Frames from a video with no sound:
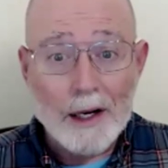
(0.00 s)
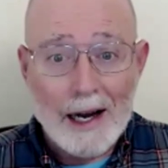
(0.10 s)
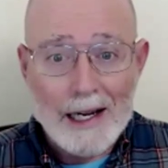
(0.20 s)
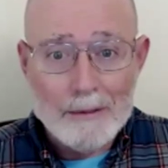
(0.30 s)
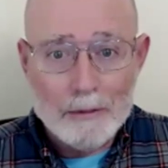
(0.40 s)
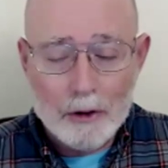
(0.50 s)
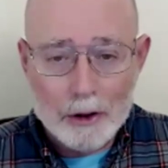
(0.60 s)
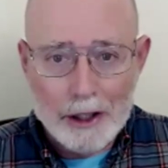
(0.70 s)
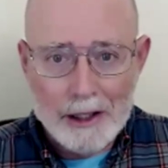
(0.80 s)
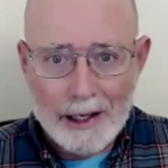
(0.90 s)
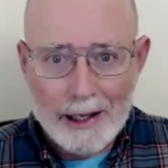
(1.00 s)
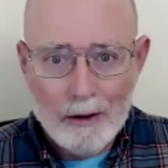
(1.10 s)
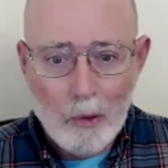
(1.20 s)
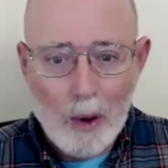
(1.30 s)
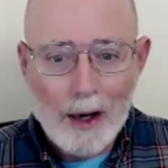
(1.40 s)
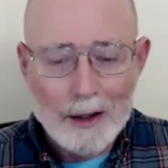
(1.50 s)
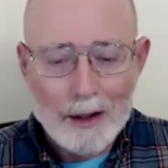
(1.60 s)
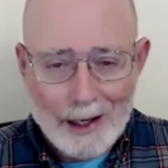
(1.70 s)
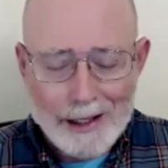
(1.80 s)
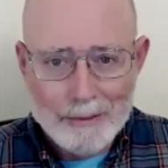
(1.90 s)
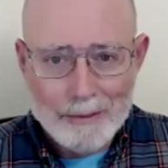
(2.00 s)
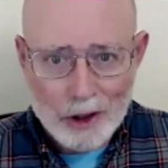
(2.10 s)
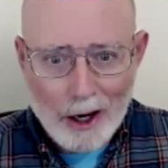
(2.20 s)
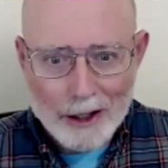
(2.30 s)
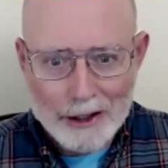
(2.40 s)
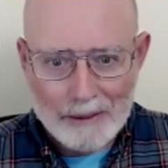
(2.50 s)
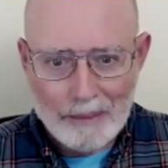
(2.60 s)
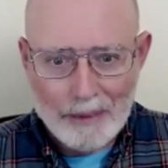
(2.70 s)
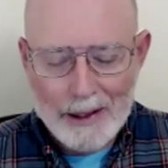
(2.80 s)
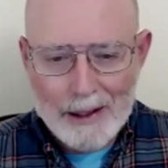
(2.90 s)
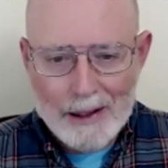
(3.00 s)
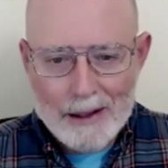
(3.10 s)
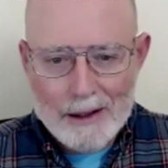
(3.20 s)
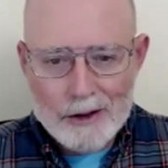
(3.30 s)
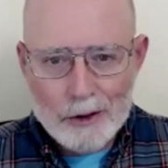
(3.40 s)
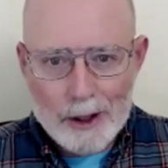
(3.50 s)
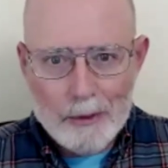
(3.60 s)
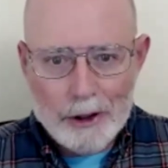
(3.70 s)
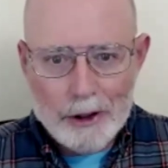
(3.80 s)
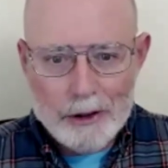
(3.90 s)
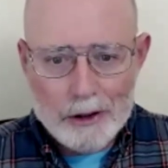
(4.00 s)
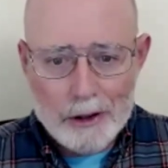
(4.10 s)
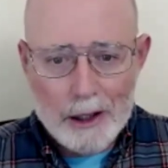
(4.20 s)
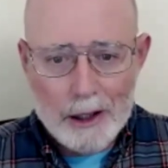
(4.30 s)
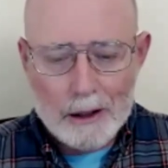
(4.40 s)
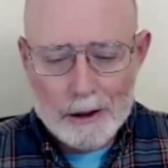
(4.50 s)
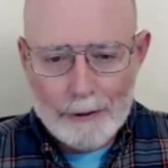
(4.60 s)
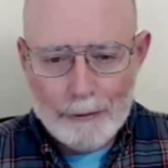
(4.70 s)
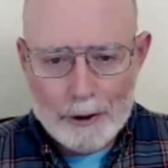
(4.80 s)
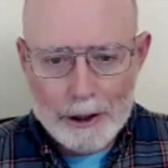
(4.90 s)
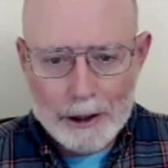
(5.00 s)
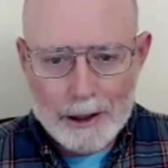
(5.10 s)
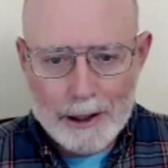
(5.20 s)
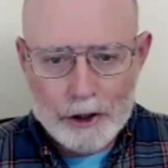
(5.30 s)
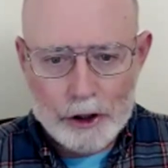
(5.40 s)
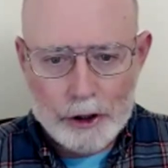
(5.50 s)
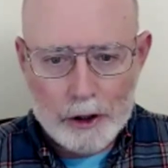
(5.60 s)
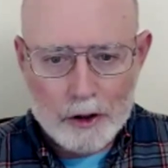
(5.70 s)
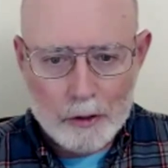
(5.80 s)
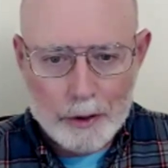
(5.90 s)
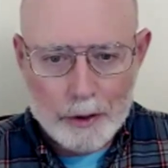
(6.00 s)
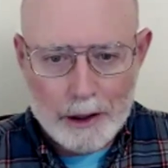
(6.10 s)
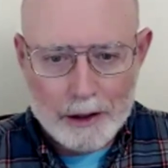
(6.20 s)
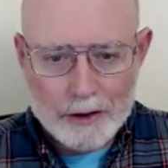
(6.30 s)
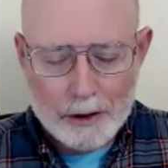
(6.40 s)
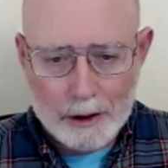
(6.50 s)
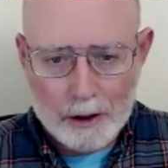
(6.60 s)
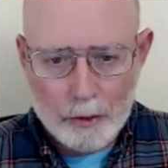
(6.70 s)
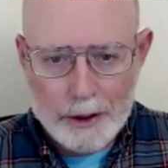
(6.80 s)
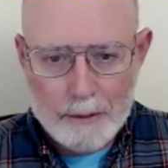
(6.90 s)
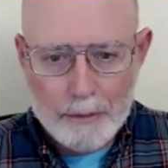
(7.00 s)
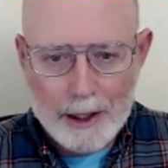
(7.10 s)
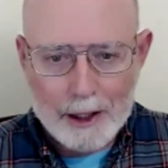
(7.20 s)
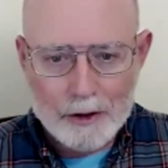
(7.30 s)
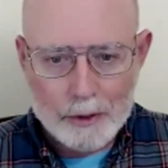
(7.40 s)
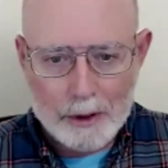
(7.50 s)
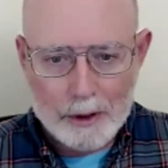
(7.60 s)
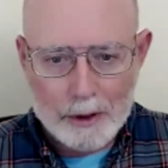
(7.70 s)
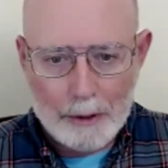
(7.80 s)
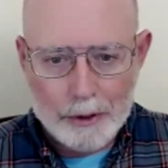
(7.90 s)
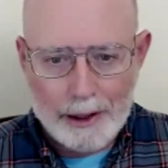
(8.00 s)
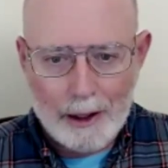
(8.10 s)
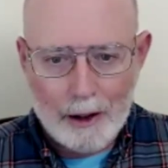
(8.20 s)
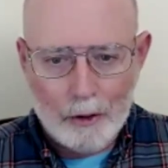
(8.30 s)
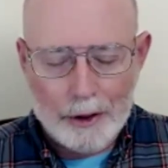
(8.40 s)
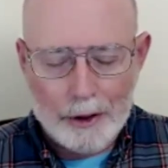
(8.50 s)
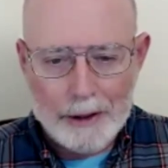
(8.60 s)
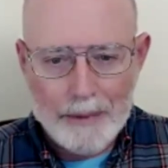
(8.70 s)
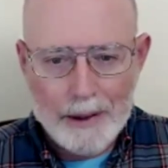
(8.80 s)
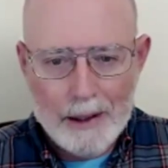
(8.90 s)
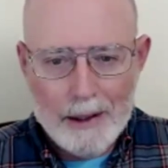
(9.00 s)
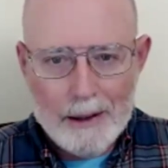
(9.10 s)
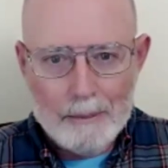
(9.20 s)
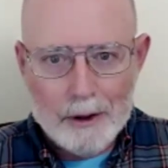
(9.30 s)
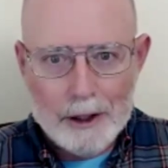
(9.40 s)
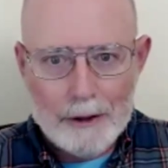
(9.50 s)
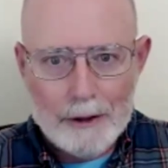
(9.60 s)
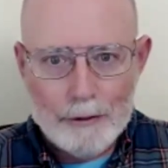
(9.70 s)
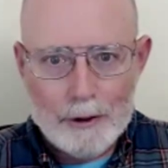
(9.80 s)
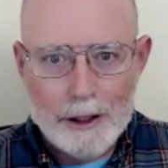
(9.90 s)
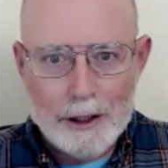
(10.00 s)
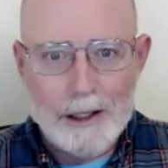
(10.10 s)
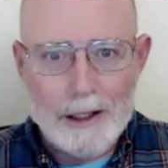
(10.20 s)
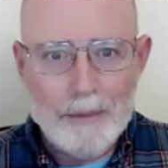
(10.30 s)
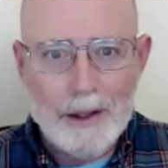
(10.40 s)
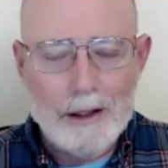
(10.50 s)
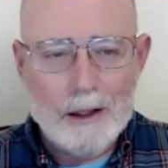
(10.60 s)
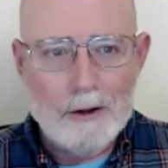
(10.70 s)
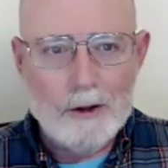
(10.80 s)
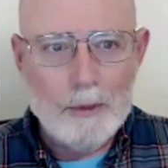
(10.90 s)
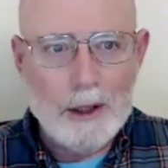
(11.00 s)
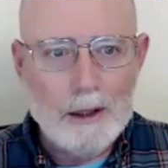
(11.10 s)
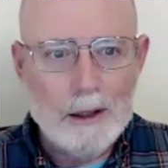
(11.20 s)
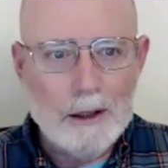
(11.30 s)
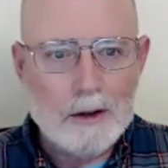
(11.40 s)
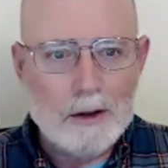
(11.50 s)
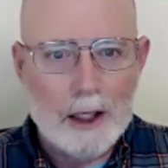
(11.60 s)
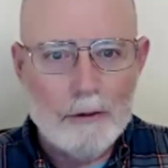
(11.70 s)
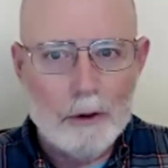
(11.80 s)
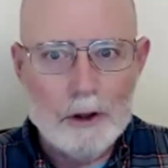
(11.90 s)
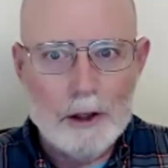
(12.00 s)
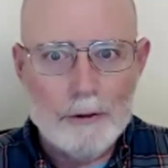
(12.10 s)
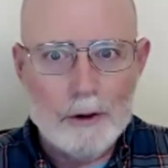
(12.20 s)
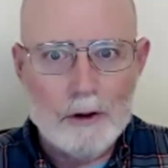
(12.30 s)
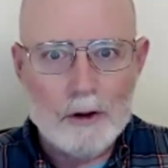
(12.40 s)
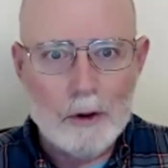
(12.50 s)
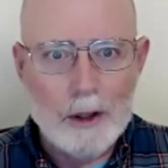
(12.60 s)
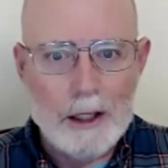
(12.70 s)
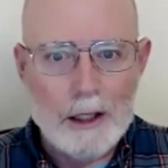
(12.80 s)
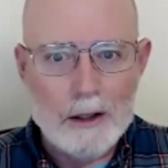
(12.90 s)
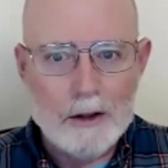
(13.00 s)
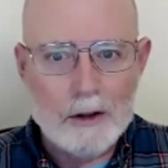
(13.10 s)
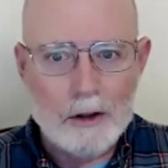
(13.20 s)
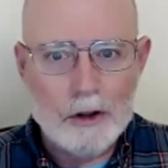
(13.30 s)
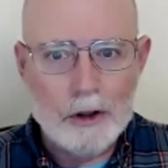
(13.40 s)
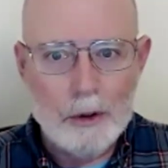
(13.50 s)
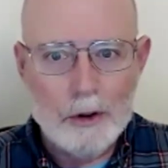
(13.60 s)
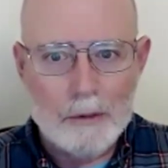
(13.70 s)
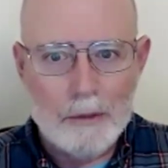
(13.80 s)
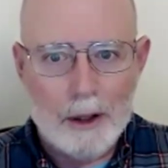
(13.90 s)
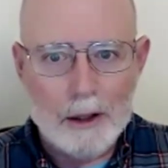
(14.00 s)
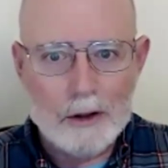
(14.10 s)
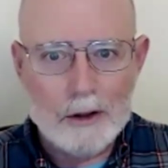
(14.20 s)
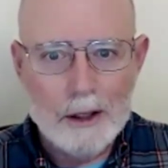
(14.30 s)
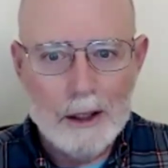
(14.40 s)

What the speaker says: I am looking at while I am talking. So I'm going to left click on share screen, and it's a green box with an upward arrow in it. I'm going to left click on it, and it gives me several different screens to choose amongst